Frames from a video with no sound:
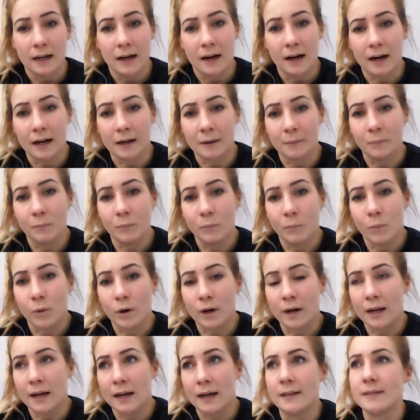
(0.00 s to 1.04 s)
um, what
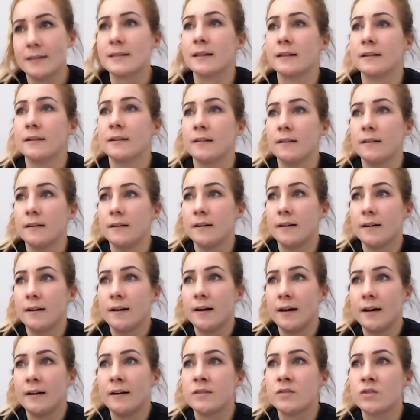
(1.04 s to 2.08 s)
it is, and
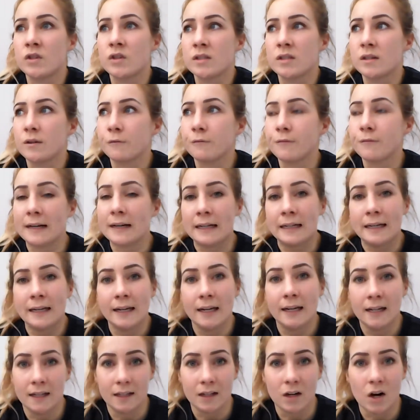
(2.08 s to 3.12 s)
uh, it's just a
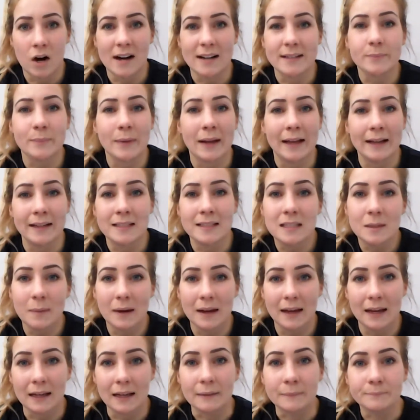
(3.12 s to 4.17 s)
friendly, nice place to
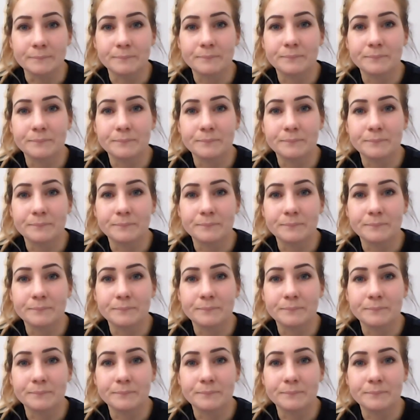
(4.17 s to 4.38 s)
be.